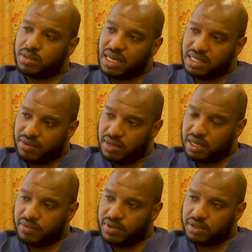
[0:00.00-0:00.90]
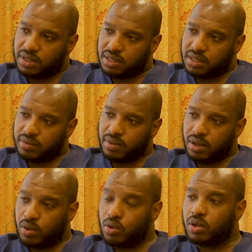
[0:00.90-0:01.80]
So there are several individuals
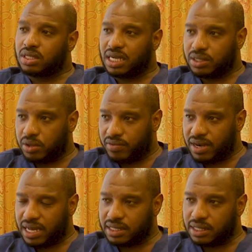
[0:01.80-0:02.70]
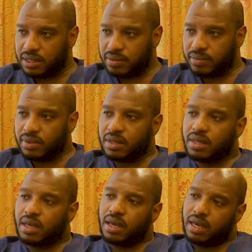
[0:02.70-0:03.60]
who contract COVID-19.
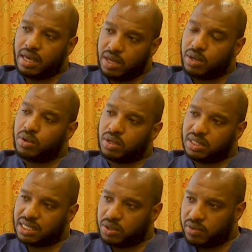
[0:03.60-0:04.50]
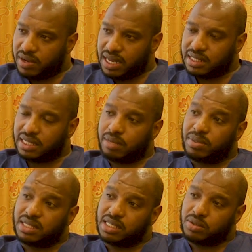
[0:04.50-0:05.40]
Anyone who contracts COVID-19
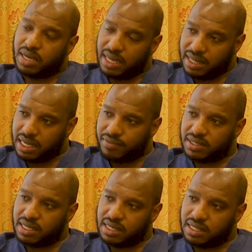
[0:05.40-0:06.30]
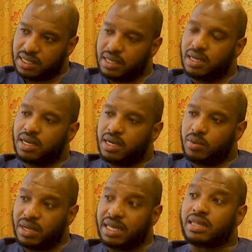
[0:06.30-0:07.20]
presents to a healthcare facility
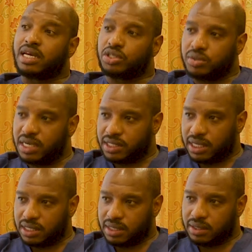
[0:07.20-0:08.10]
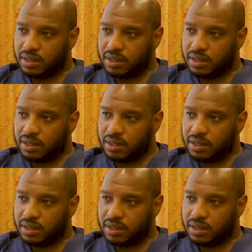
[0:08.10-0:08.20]
will get their sugar checked.